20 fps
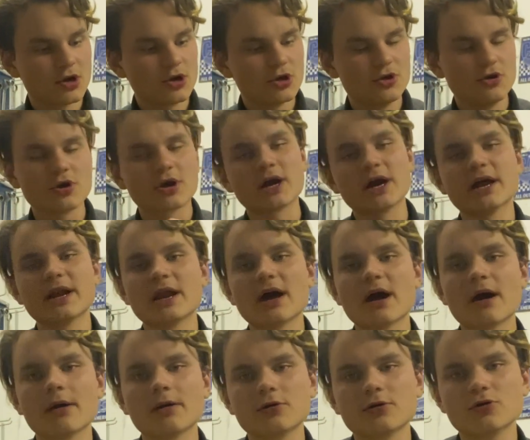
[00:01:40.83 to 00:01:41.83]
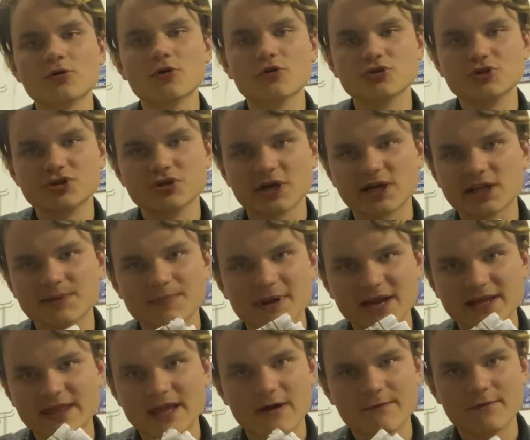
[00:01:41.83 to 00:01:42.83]
you kind of go to
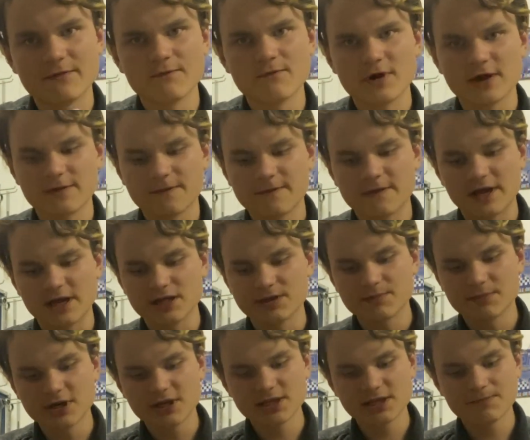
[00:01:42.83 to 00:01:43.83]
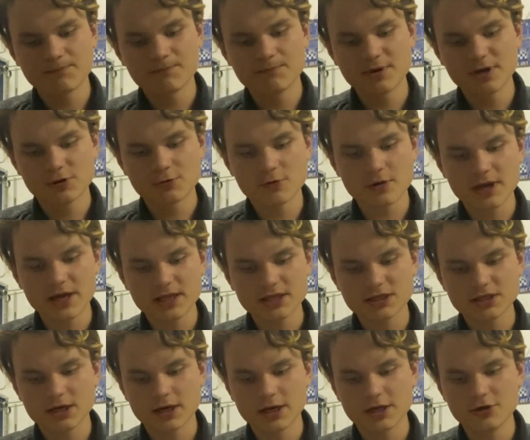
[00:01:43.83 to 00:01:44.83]
expect that with white things. But it's been
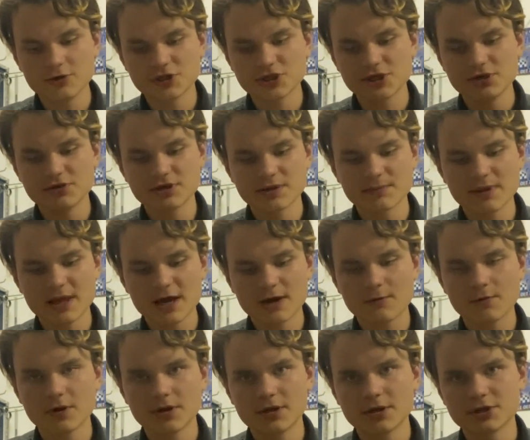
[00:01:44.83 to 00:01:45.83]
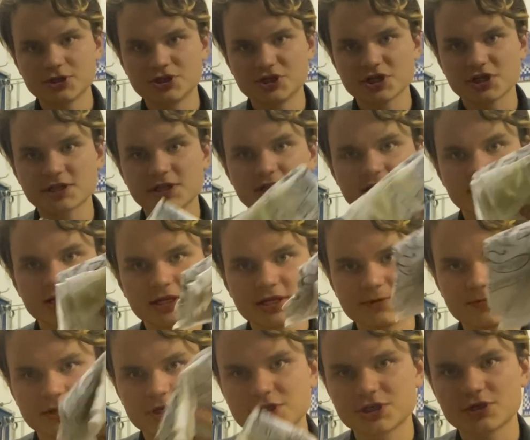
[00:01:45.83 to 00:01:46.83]
great. I used to use a black one, just
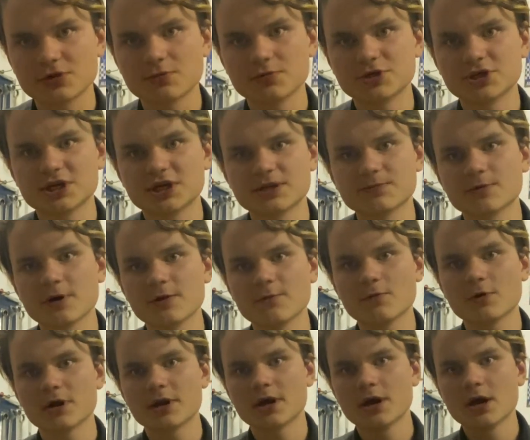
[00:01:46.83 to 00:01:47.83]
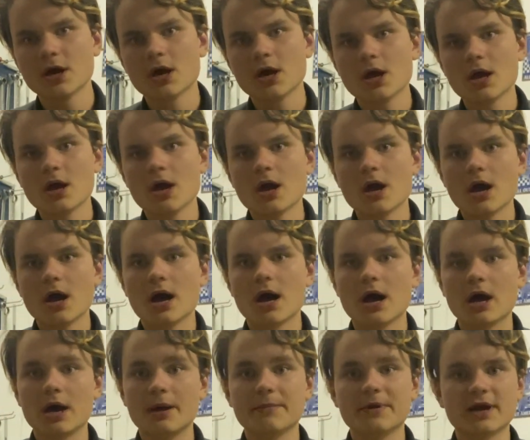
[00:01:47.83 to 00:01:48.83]
switched over to this white one,
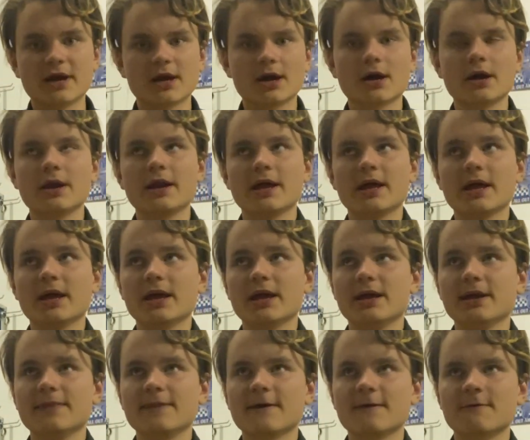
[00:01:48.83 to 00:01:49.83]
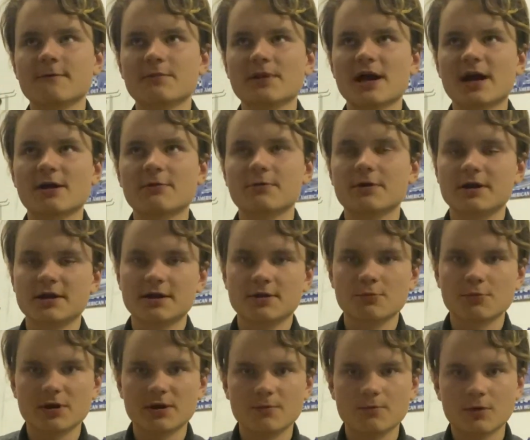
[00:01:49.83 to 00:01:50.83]
and I got another black one and a
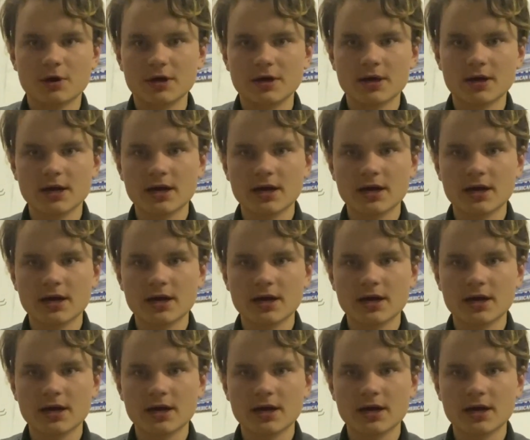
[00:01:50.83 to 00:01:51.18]
red one